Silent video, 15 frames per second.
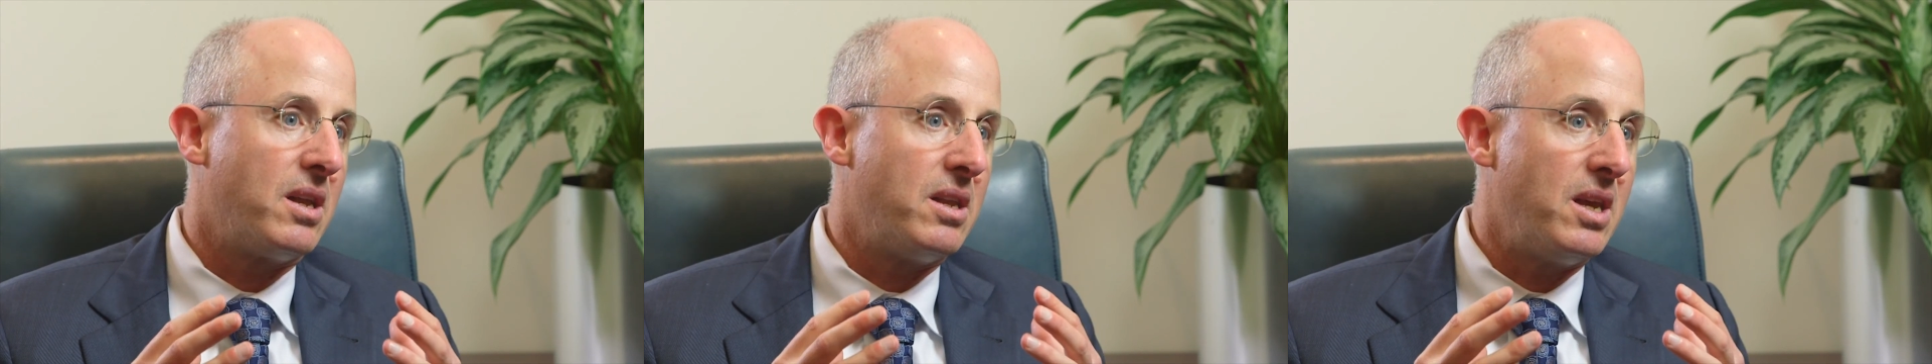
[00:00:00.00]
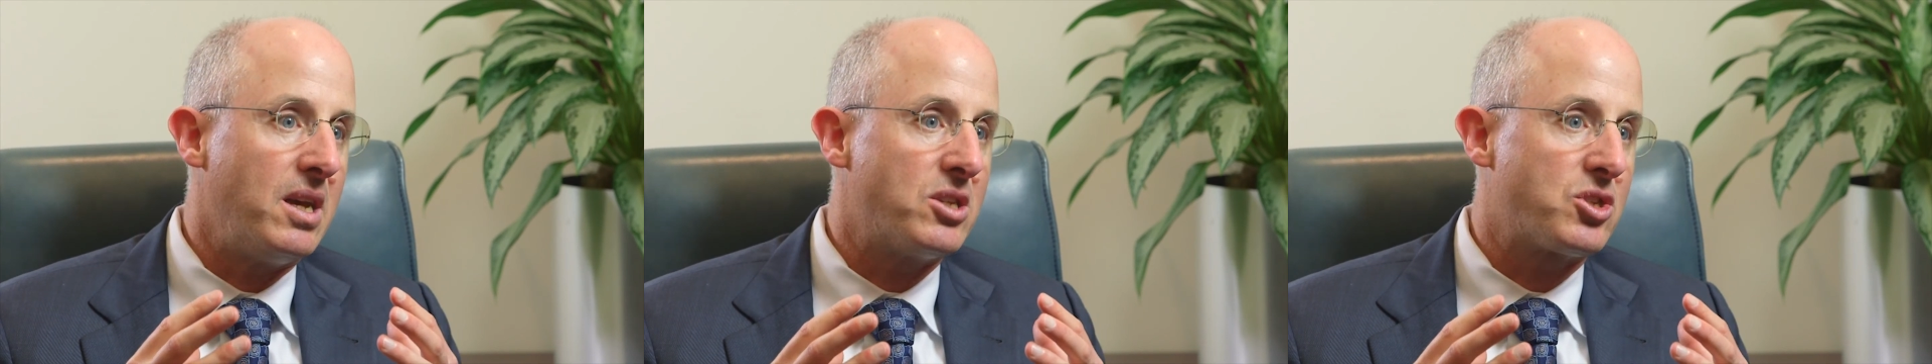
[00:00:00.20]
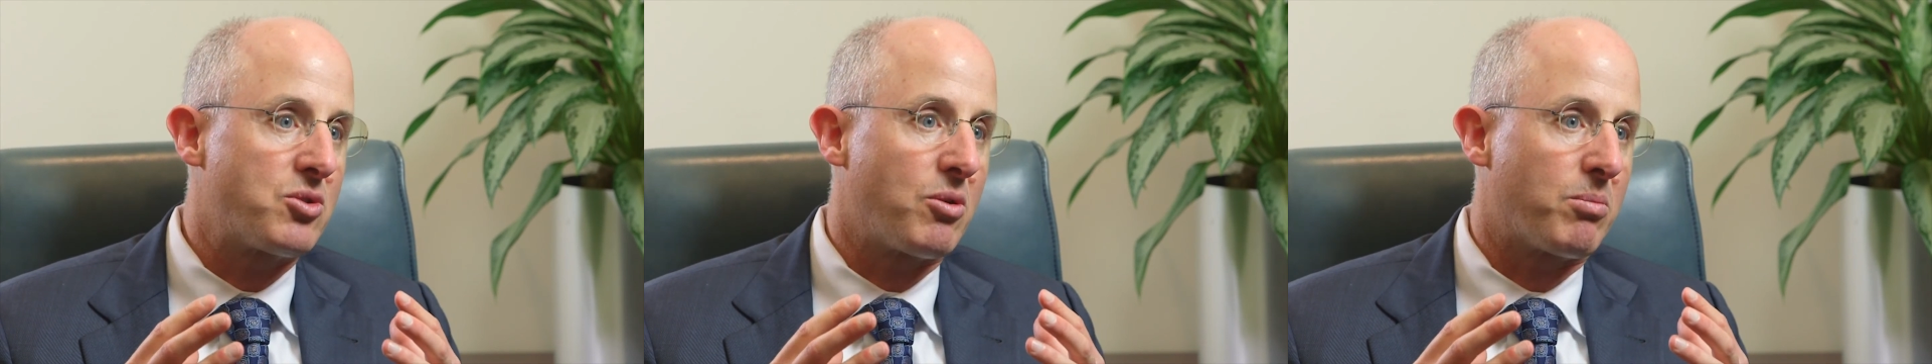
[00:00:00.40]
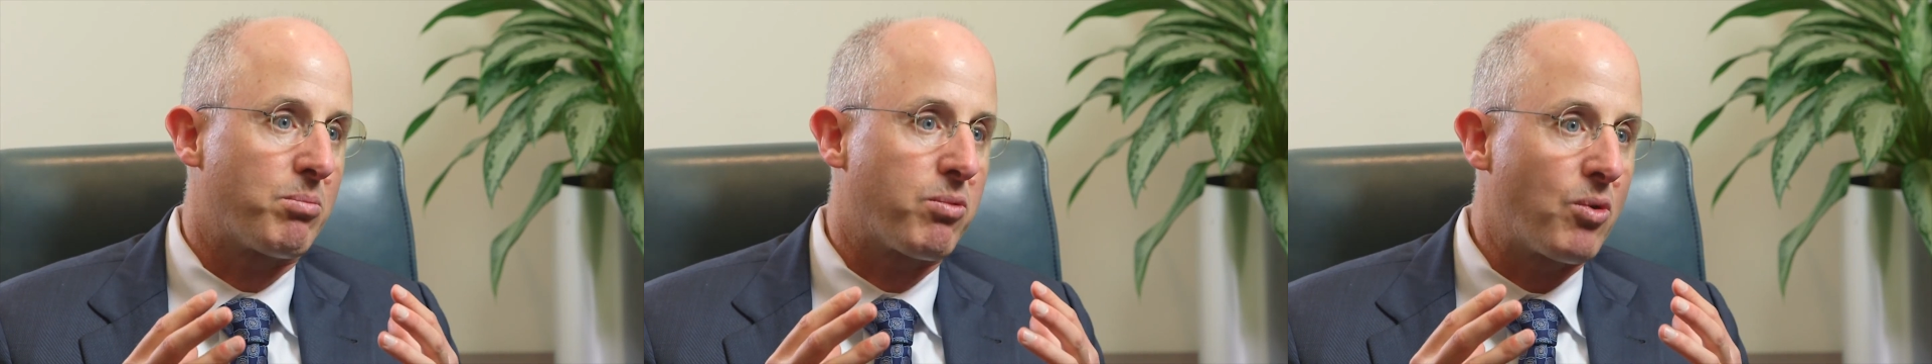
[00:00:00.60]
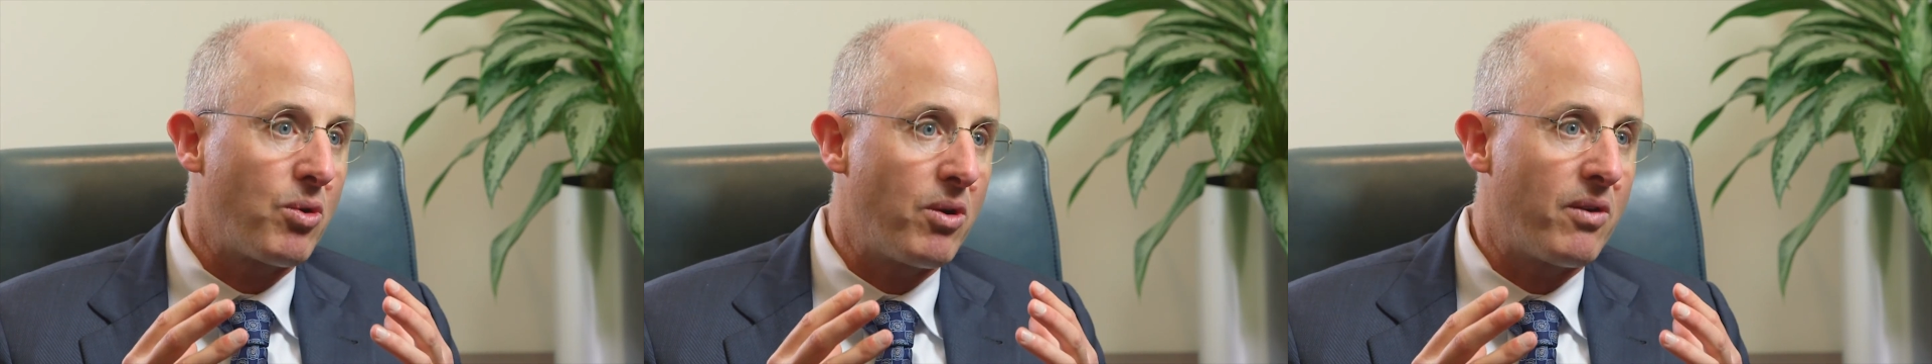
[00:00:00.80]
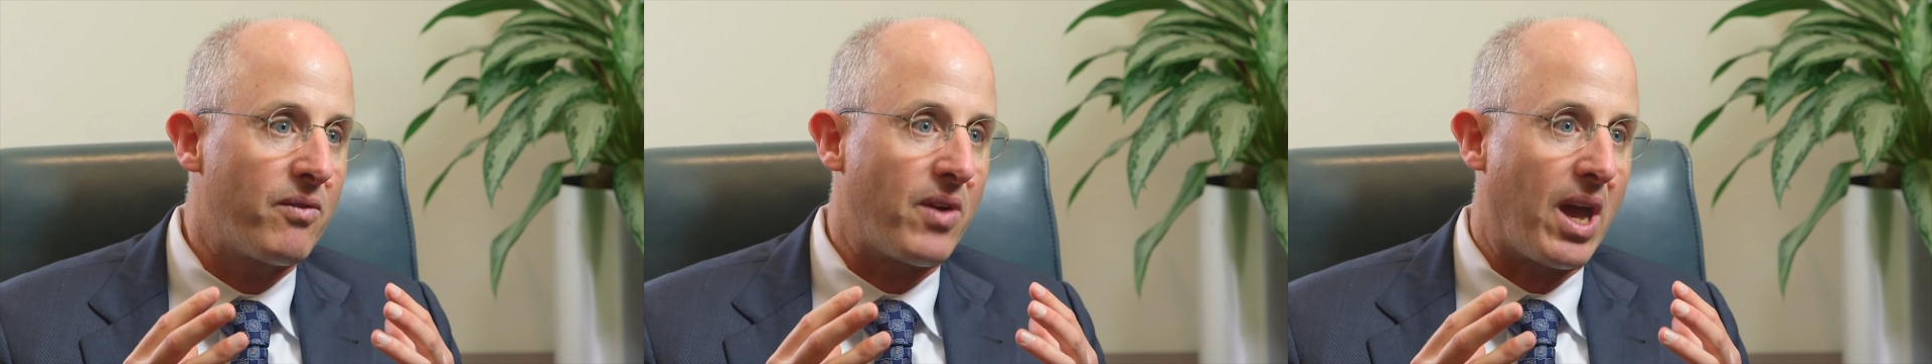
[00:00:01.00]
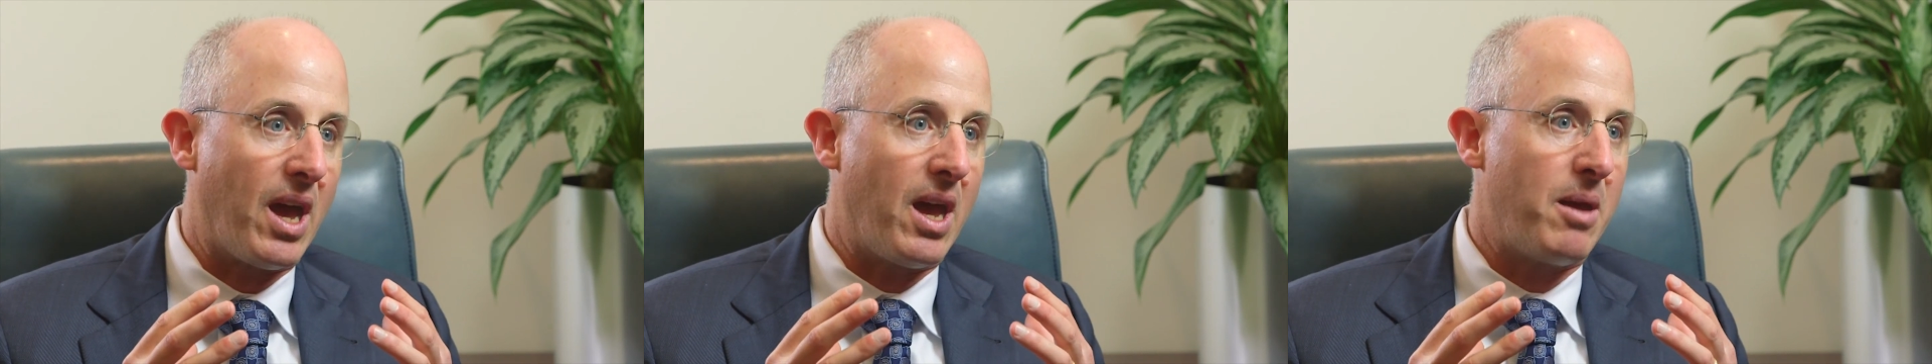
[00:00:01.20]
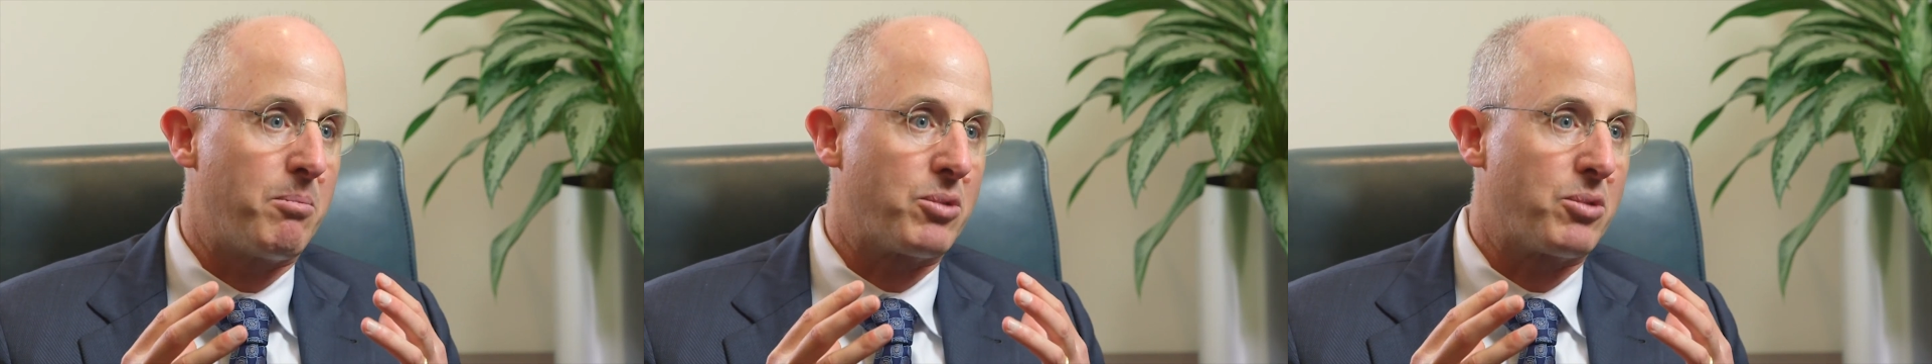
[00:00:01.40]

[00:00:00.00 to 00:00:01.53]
needs to approve a